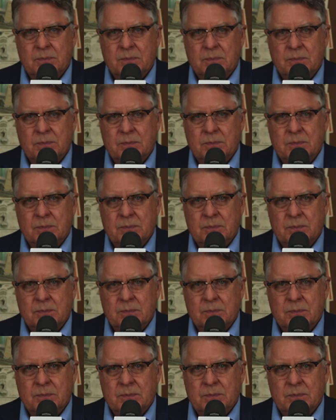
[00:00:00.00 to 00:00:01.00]

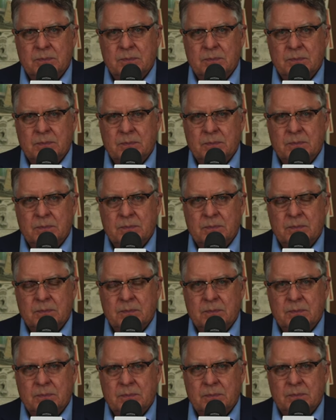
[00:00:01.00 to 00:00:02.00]

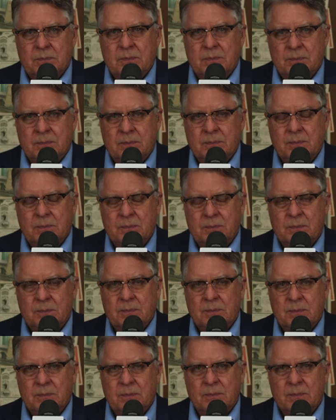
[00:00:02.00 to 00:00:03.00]

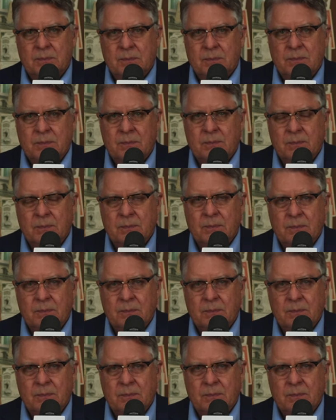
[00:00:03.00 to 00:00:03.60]
[no speech]